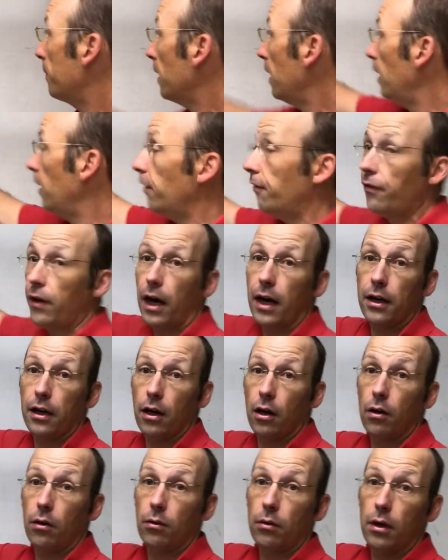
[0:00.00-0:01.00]
if I
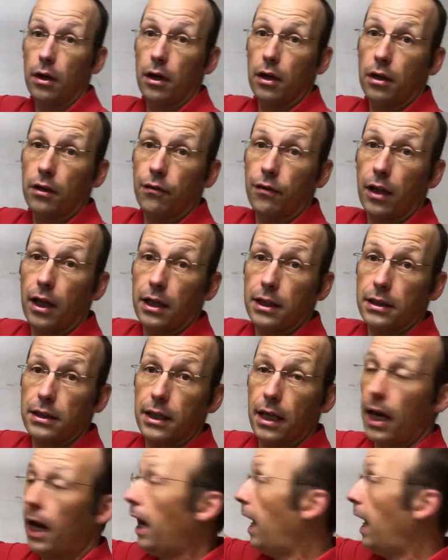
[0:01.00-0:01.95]
know the velocity